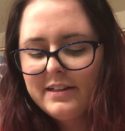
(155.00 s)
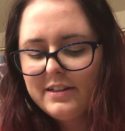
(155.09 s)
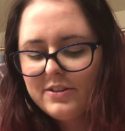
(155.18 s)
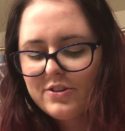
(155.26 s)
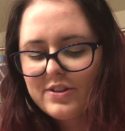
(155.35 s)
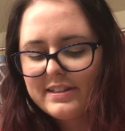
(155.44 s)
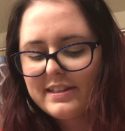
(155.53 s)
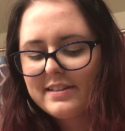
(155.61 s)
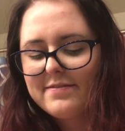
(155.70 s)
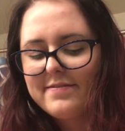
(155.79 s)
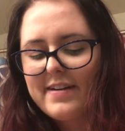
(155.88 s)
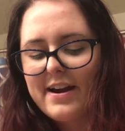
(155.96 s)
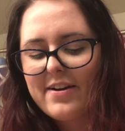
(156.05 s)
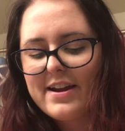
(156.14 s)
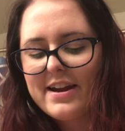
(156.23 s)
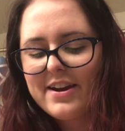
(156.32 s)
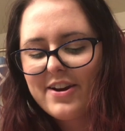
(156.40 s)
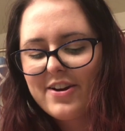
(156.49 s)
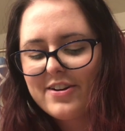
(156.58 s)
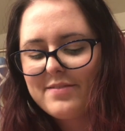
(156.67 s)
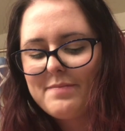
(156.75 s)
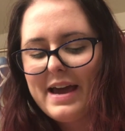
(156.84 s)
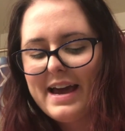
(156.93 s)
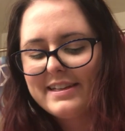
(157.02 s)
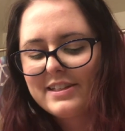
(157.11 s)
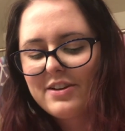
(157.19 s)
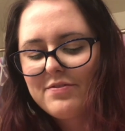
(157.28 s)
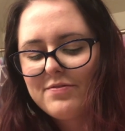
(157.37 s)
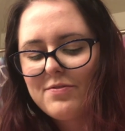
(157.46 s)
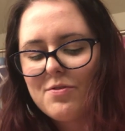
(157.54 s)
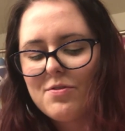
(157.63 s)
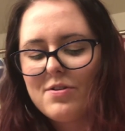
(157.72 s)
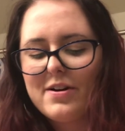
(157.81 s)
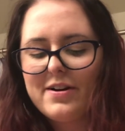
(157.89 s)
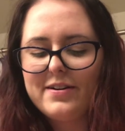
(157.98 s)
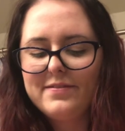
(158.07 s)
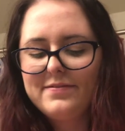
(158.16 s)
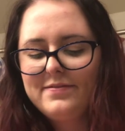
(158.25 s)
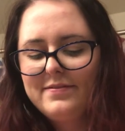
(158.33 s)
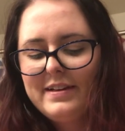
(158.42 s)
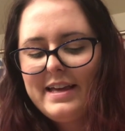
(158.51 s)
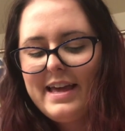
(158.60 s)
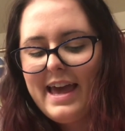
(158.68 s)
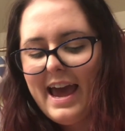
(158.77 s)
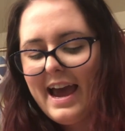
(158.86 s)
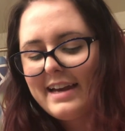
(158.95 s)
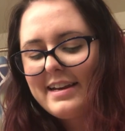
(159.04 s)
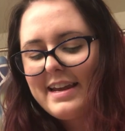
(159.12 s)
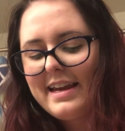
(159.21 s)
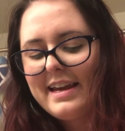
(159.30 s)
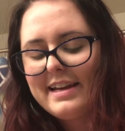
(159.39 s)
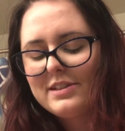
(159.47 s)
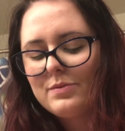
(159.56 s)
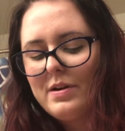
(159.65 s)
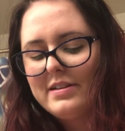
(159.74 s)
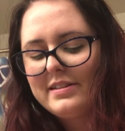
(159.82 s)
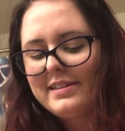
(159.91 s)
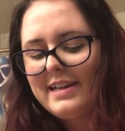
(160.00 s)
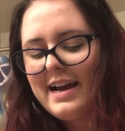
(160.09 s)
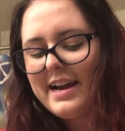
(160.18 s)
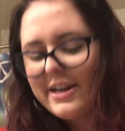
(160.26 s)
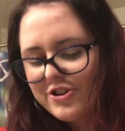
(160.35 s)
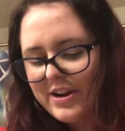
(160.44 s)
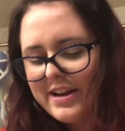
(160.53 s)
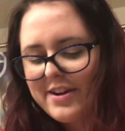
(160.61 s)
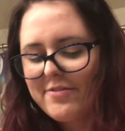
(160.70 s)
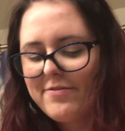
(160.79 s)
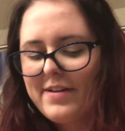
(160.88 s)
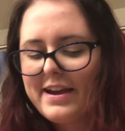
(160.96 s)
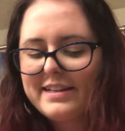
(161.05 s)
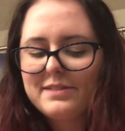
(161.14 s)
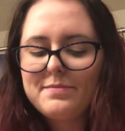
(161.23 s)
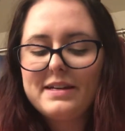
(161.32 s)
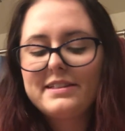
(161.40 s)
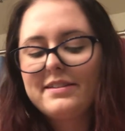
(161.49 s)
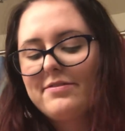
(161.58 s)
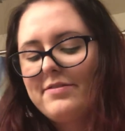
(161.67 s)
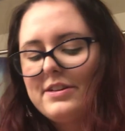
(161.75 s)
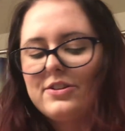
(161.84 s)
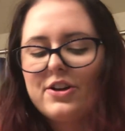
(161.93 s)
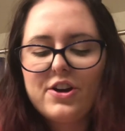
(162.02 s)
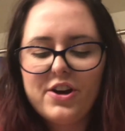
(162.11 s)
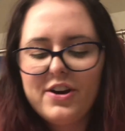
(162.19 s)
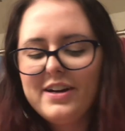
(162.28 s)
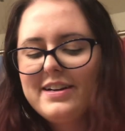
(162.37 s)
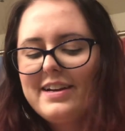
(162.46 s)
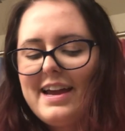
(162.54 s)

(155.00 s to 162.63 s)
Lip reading: So this is a very good mask for acne, as well as to hydrate your face, makes it feel good.